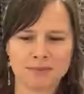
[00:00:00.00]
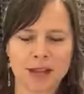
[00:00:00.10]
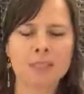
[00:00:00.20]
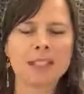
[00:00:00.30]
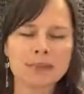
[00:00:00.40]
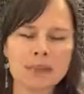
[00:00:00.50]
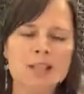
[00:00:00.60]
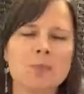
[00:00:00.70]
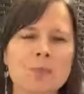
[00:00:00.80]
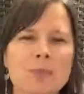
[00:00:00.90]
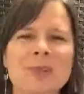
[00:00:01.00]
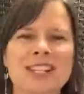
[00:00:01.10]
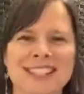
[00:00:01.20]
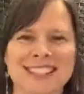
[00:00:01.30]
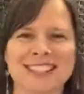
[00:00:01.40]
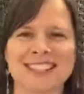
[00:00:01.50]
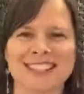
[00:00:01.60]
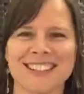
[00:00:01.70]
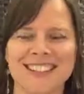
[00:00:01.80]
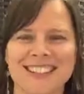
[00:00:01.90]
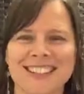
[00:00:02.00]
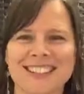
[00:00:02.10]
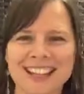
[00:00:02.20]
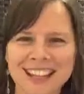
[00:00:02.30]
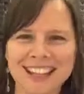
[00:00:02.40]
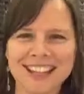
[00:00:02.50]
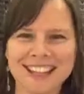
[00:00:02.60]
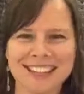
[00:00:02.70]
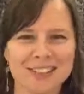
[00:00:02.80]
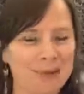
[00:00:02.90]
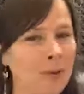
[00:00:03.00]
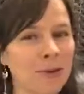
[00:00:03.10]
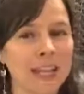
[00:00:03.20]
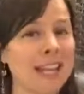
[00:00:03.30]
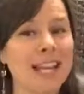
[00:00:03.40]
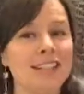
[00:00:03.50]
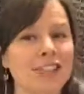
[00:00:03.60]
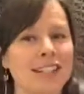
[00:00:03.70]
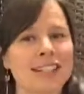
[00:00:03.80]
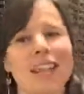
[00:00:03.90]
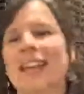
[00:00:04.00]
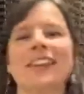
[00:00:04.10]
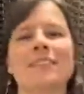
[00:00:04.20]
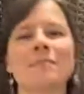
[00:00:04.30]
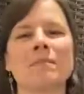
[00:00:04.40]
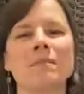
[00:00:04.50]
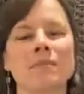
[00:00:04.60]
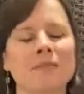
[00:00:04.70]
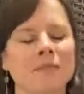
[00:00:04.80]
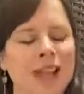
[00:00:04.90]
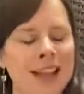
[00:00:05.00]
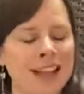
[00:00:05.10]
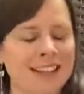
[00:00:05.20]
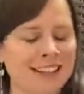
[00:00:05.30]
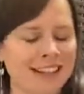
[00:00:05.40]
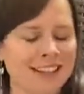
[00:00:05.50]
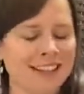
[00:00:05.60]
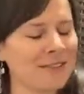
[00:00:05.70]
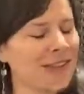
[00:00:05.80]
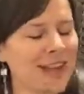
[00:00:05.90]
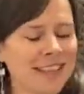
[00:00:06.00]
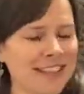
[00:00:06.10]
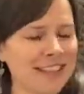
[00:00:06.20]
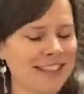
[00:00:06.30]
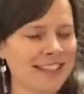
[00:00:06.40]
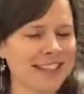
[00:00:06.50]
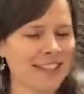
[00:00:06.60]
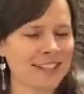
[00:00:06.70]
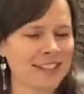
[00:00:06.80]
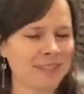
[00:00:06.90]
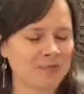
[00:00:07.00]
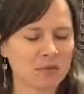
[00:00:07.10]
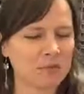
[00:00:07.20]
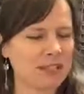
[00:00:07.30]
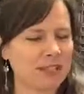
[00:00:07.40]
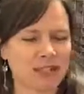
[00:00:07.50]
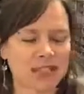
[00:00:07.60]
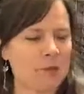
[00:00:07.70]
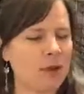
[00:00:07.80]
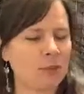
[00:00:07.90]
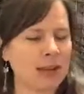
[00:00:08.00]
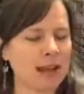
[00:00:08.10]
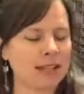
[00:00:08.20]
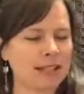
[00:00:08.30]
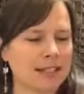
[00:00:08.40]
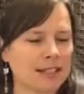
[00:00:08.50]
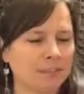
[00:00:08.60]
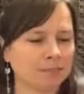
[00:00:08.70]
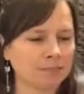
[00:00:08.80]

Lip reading: I believe that's a Buddhist saying. It's an ancient saying. And so yeah, we just keep on practicing.